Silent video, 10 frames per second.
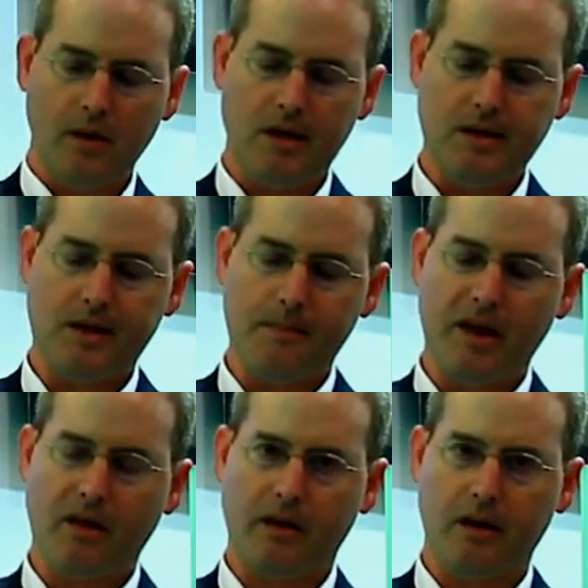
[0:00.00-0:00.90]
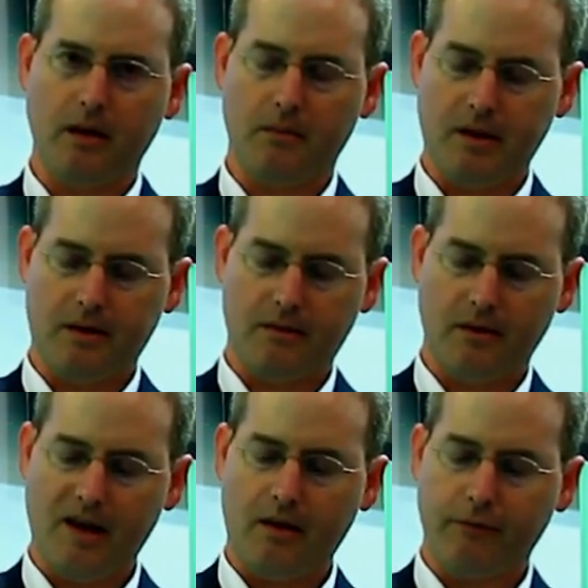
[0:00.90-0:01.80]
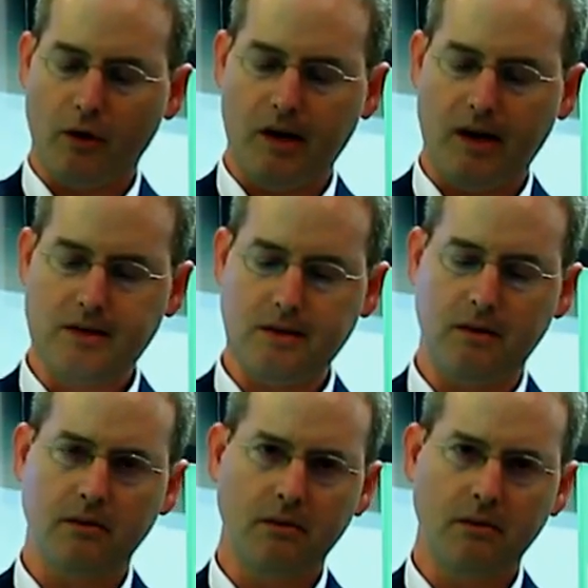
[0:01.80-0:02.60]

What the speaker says: is a bit thicker, but that's for a reason.